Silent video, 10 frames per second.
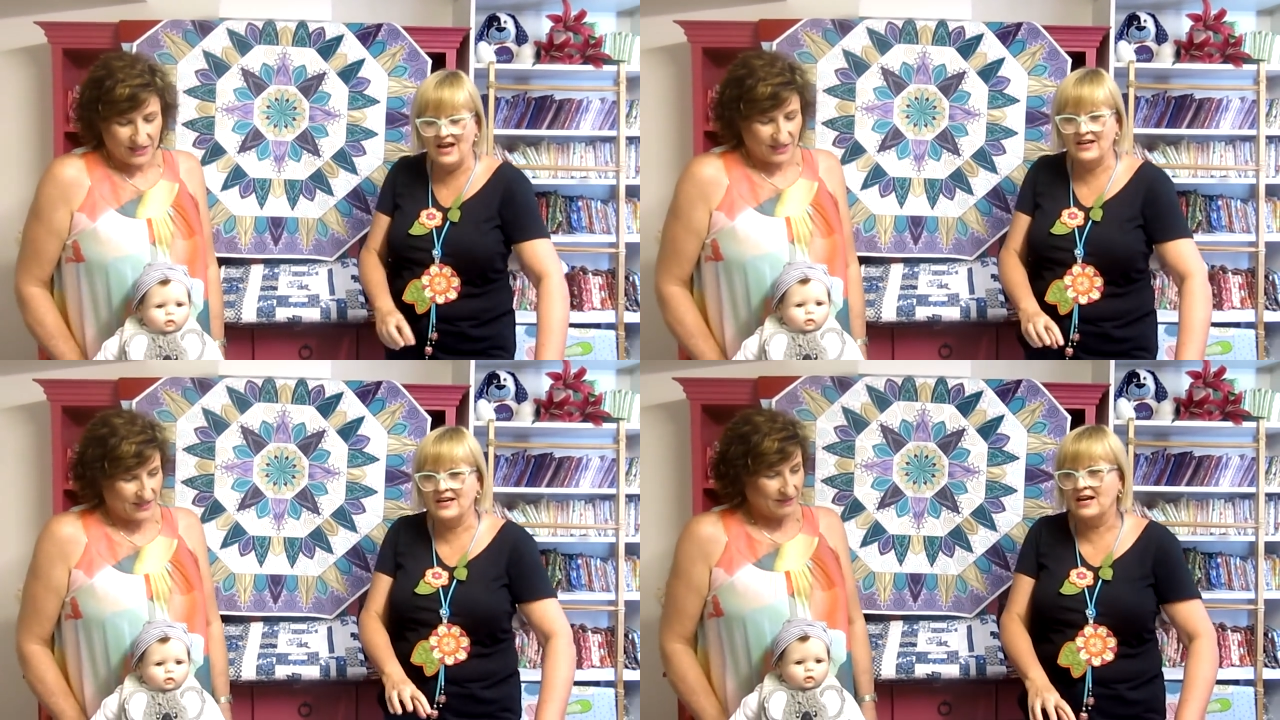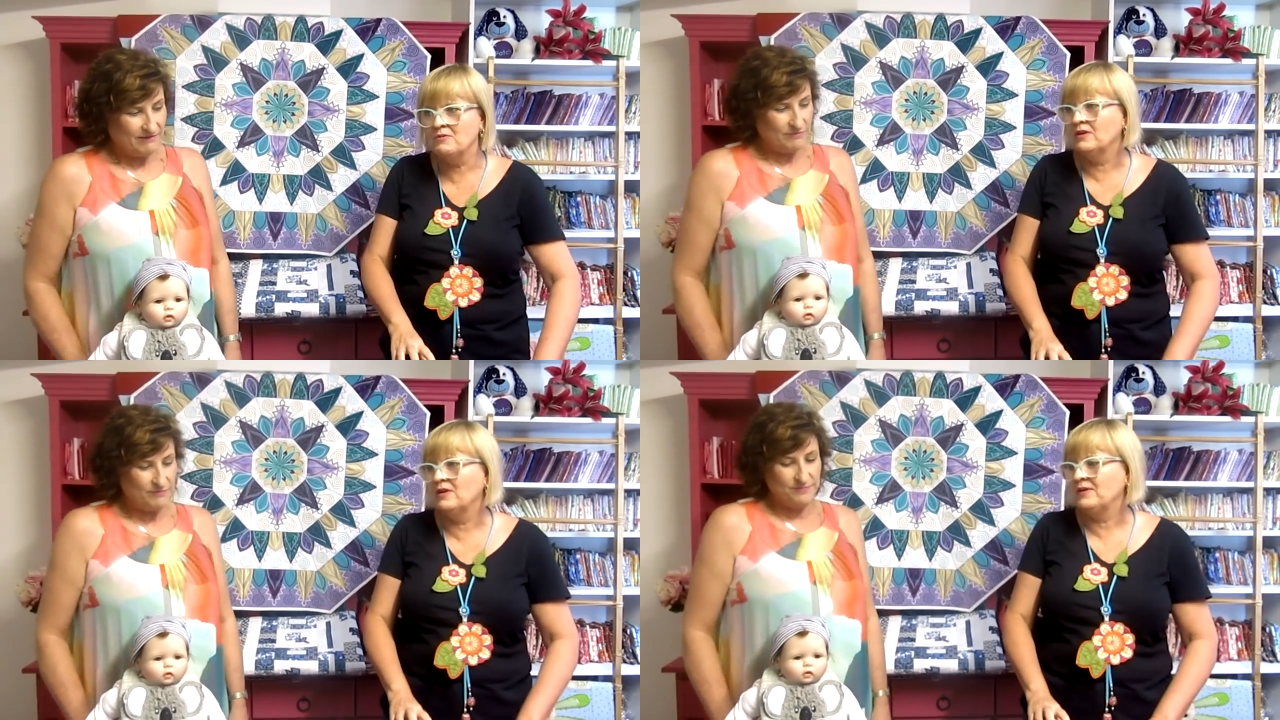Speaker 1: Okay,
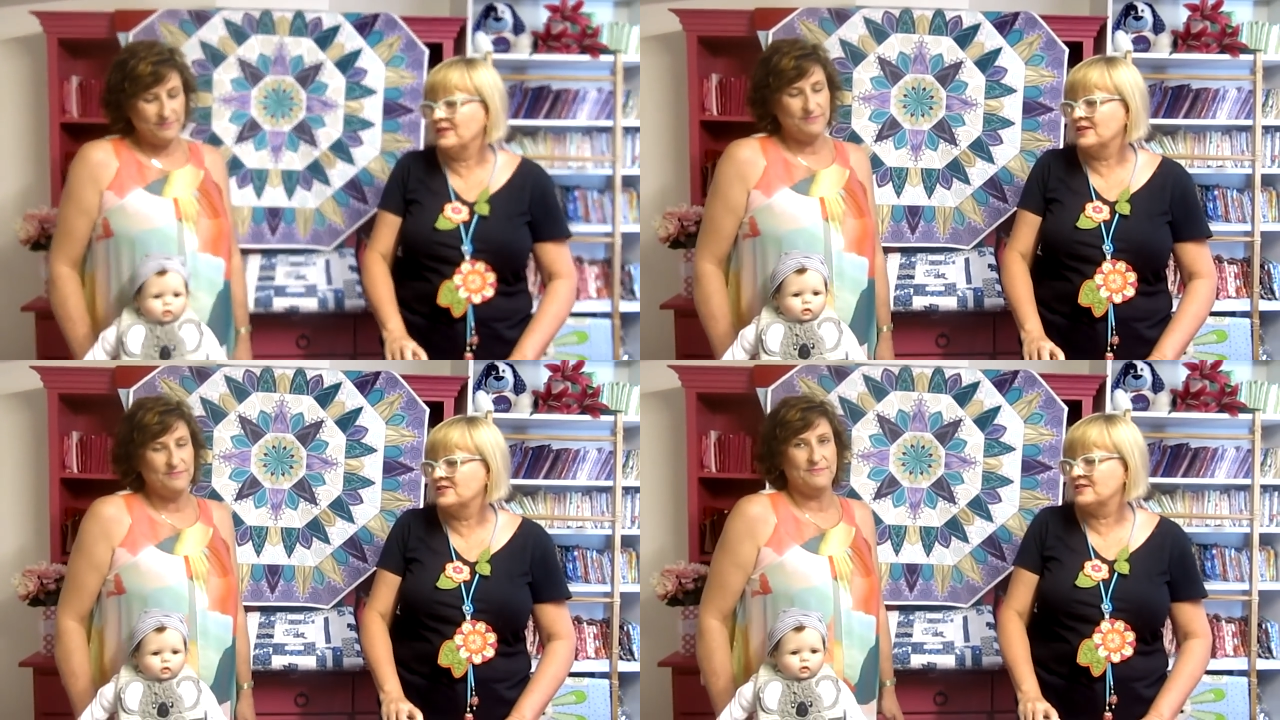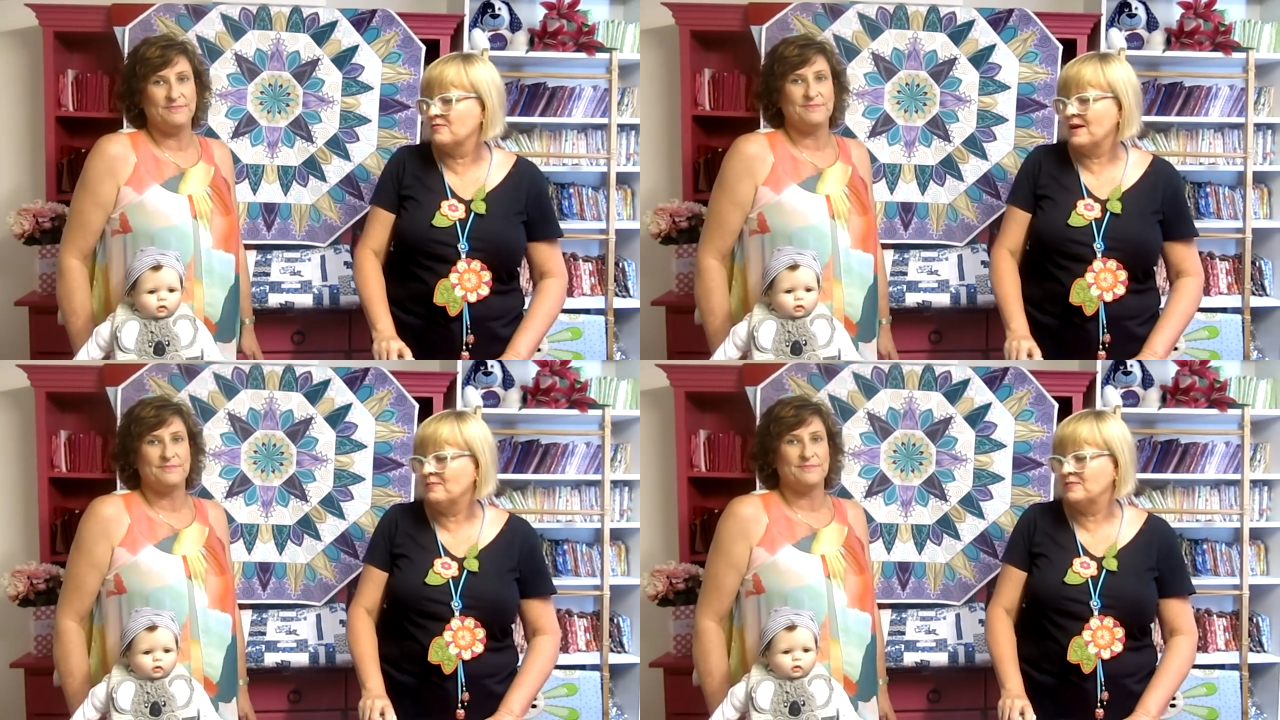well, I think that's
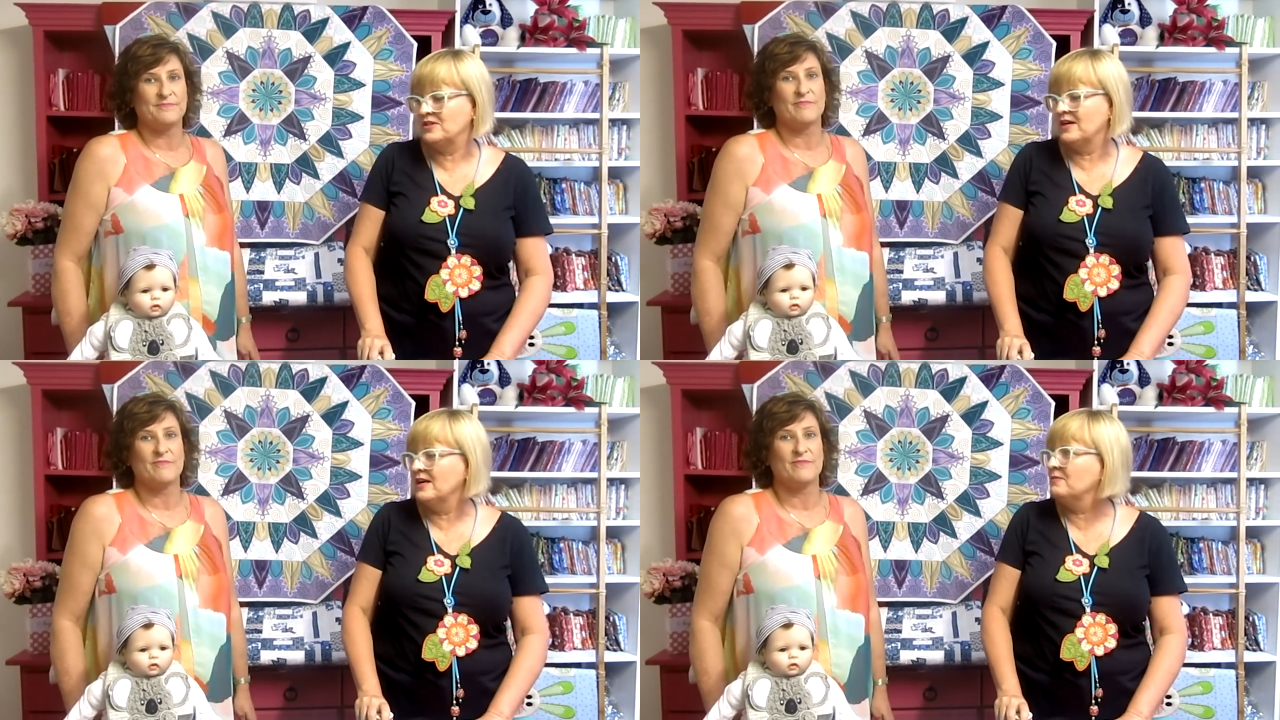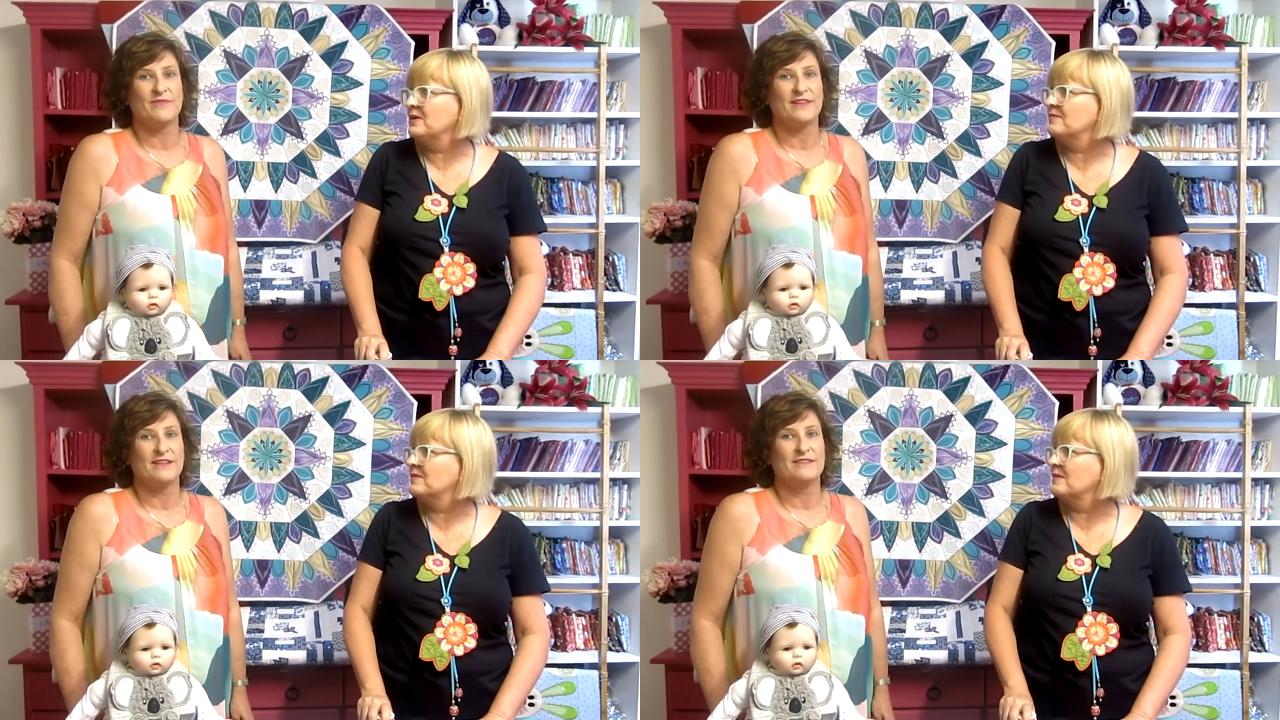a wrap today.
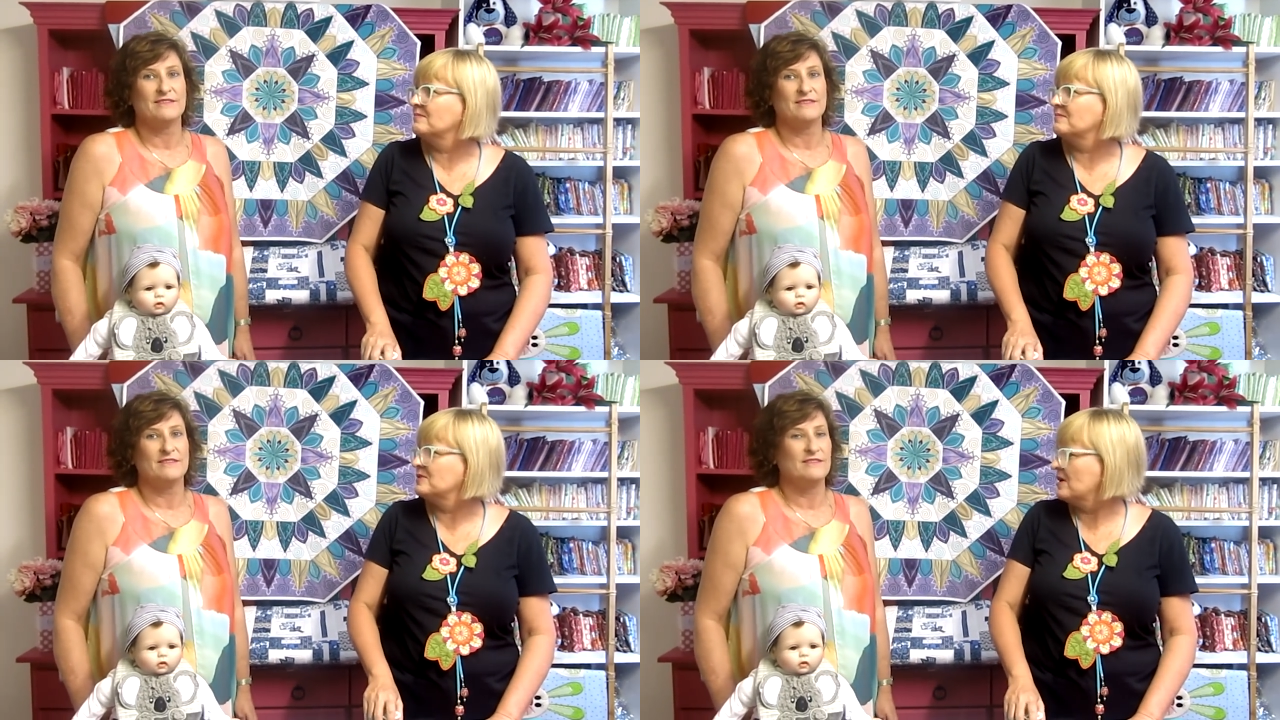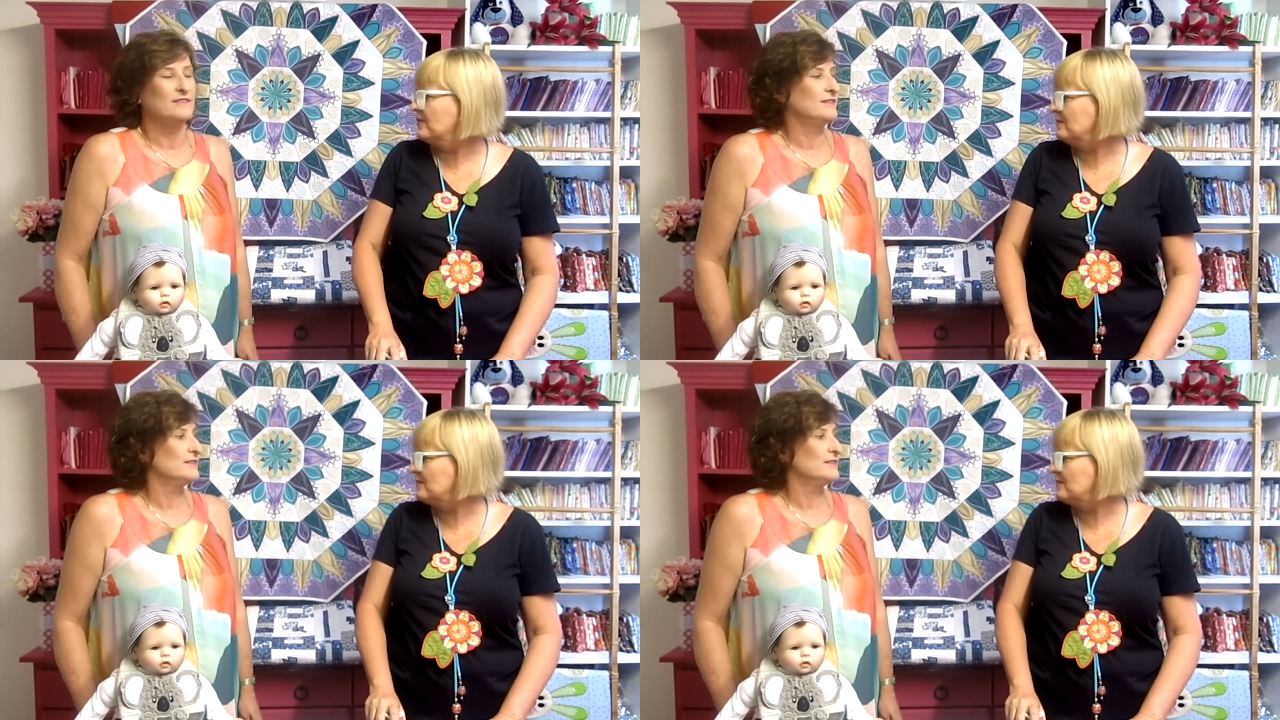We've, um, I think